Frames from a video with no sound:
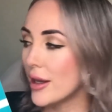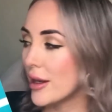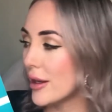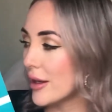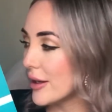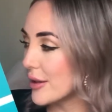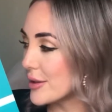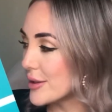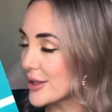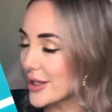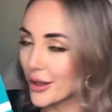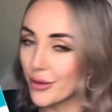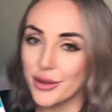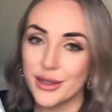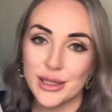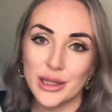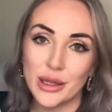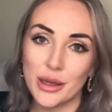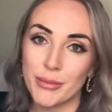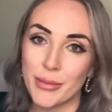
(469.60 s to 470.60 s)
As soon as
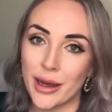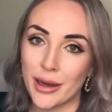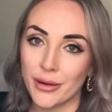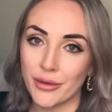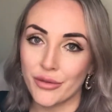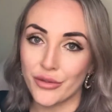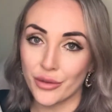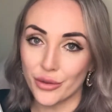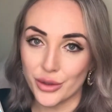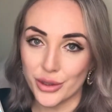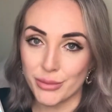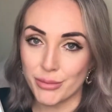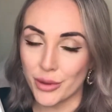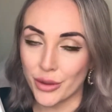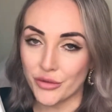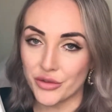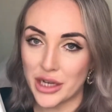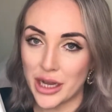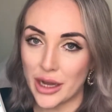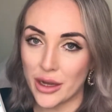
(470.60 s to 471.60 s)
little man for us
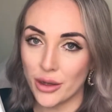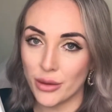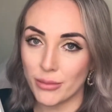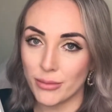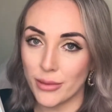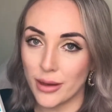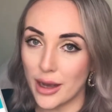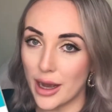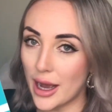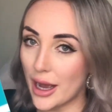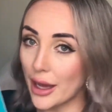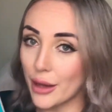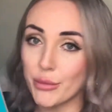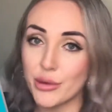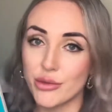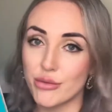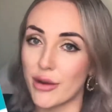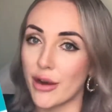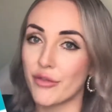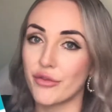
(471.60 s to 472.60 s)
moved home, I was
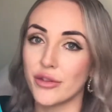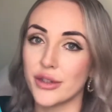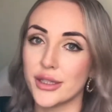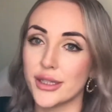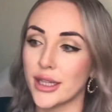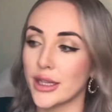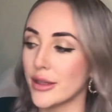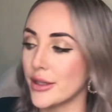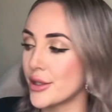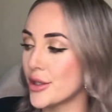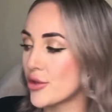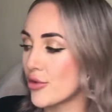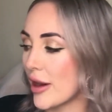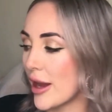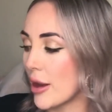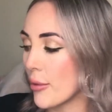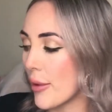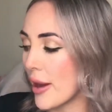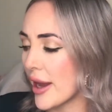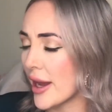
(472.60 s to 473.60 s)
referencing this straight
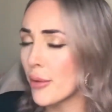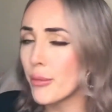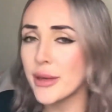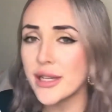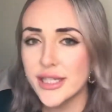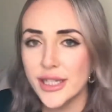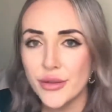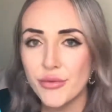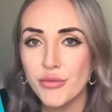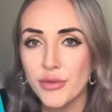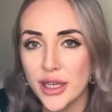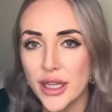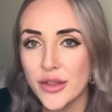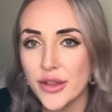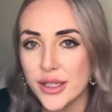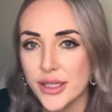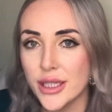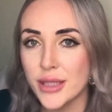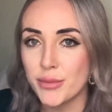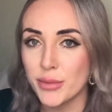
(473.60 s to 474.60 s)
away. And we did read
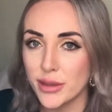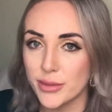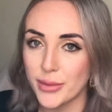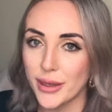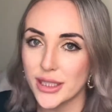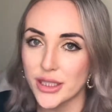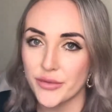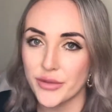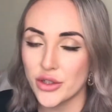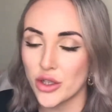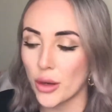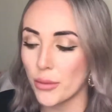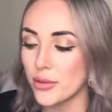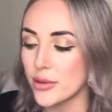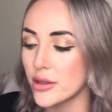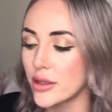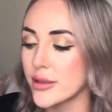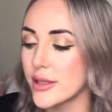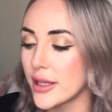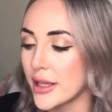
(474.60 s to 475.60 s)
this as prospective adopters
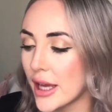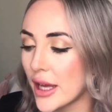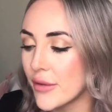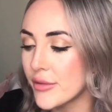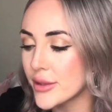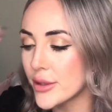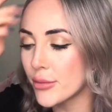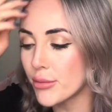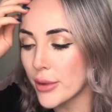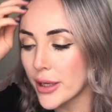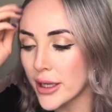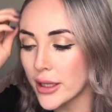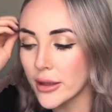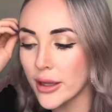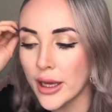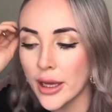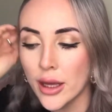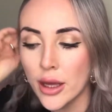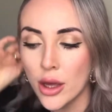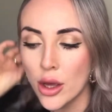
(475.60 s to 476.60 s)
because it gave us a
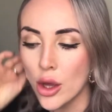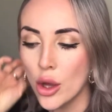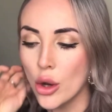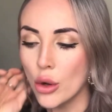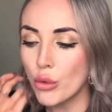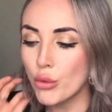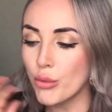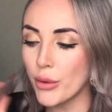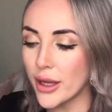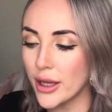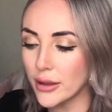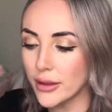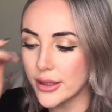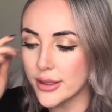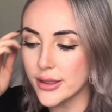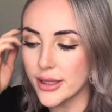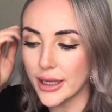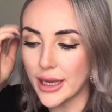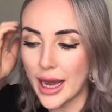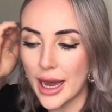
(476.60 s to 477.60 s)
really
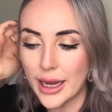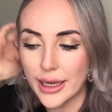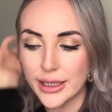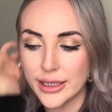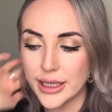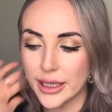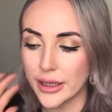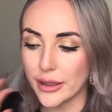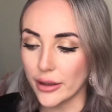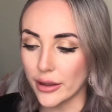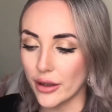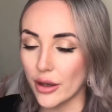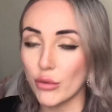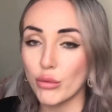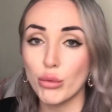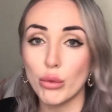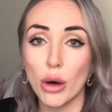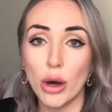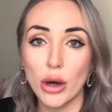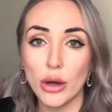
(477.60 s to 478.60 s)
realistic idea of
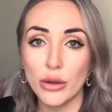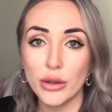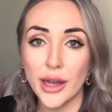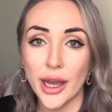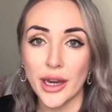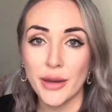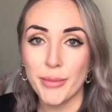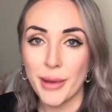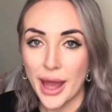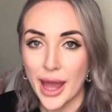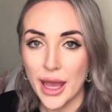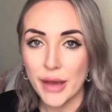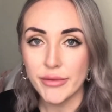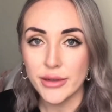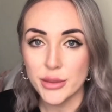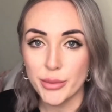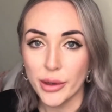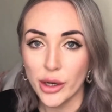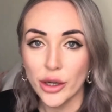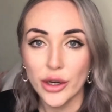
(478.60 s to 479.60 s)
what kind of behaviours we could